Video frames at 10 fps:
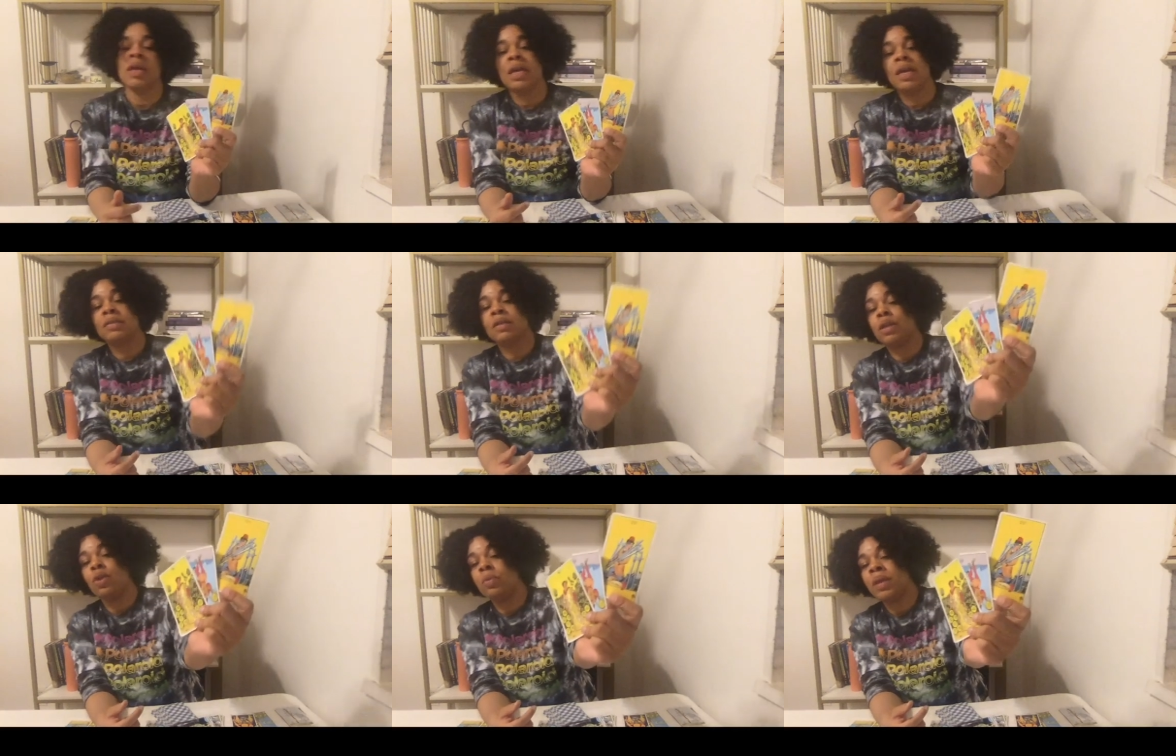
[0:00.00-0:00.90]
It's
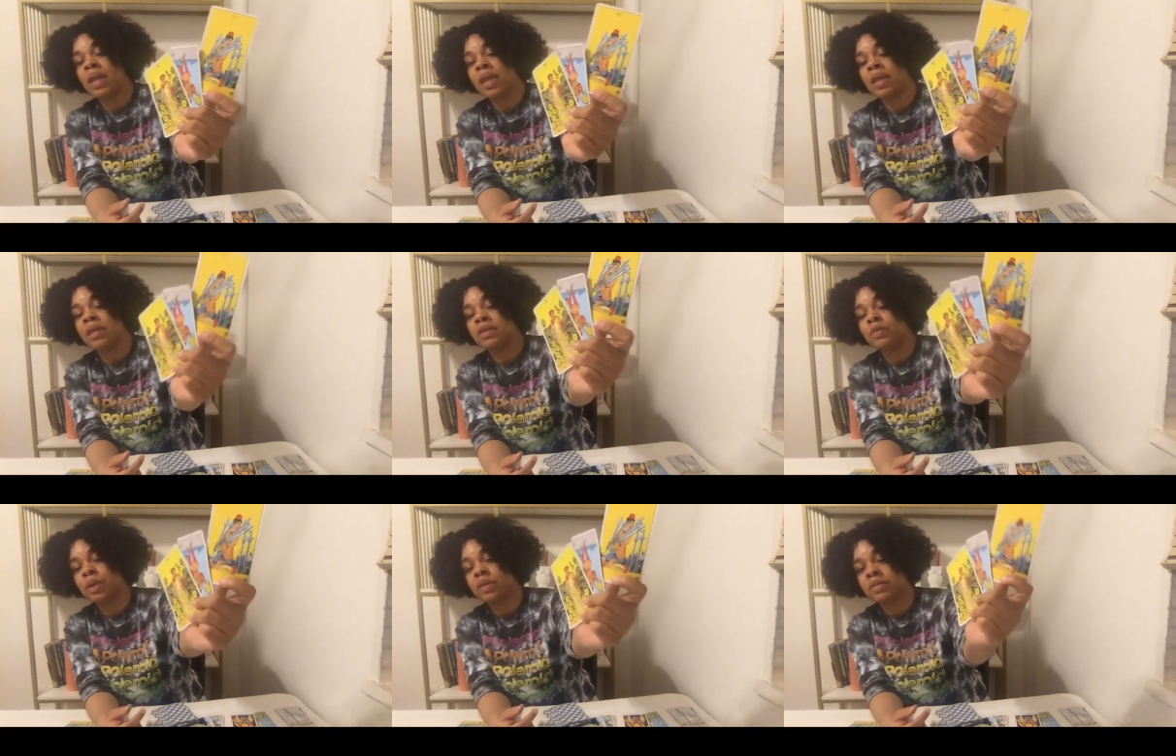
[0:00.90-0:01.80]
illuminating this
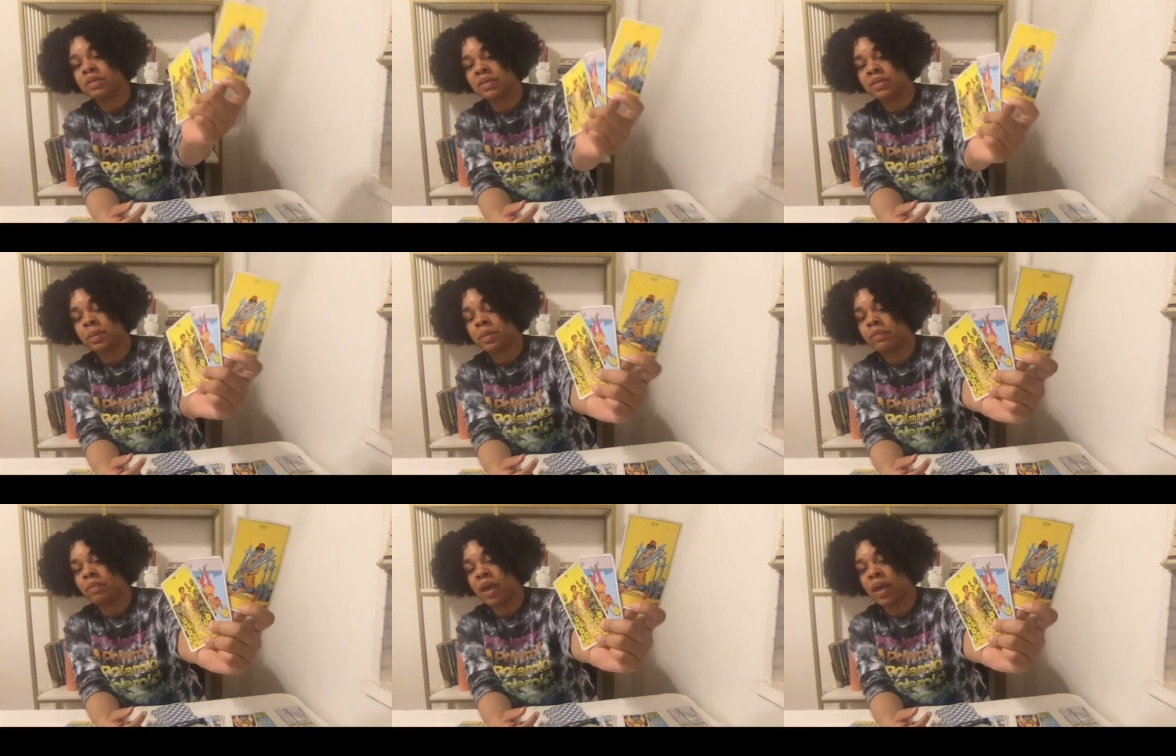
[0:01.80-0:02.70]
person's deceptive
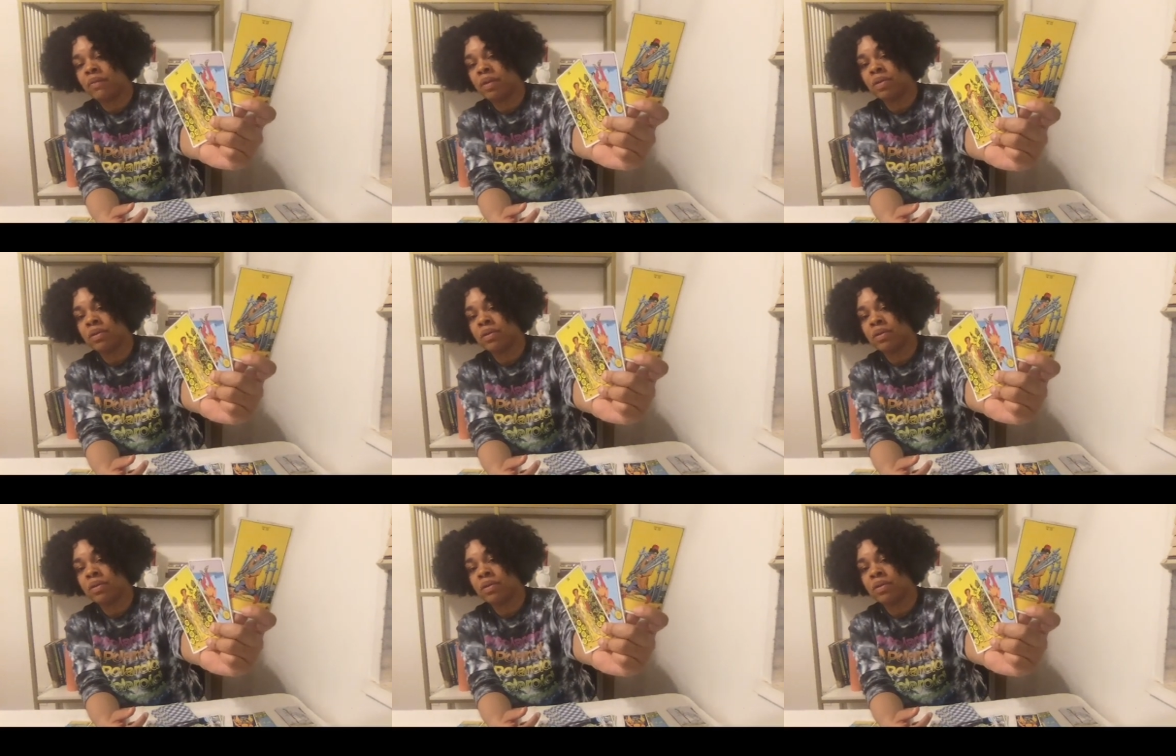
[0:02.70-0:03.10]
behavior.